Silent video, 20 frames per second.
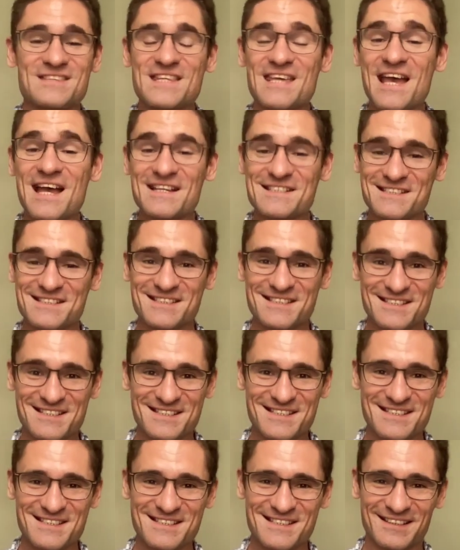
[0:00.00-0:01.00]

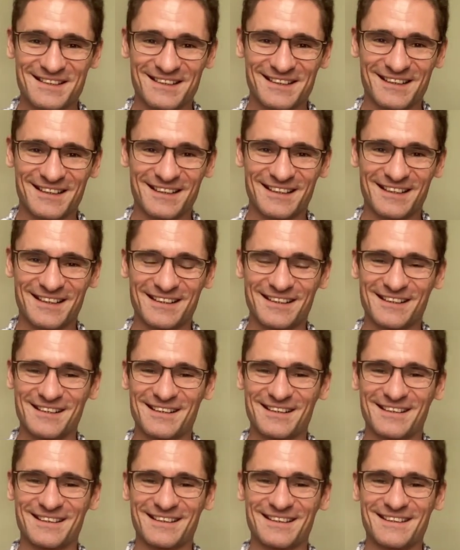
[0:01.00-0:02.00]
essence
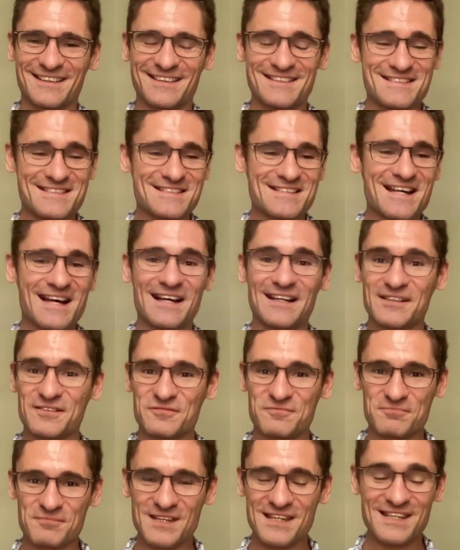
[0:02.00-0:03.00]
inside
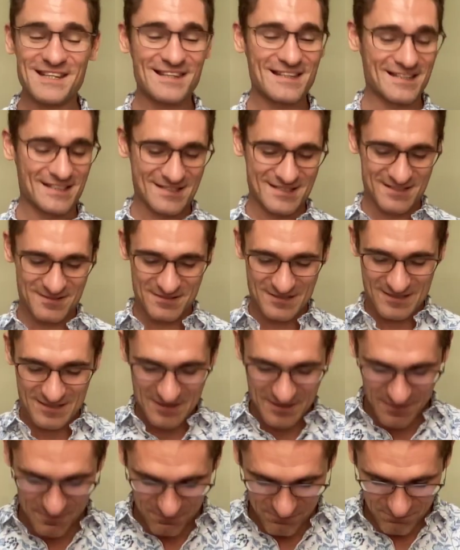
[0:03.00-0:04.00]
of me that
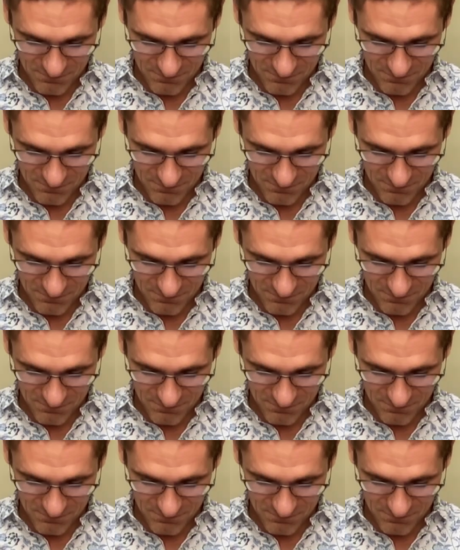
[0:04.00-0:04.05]
is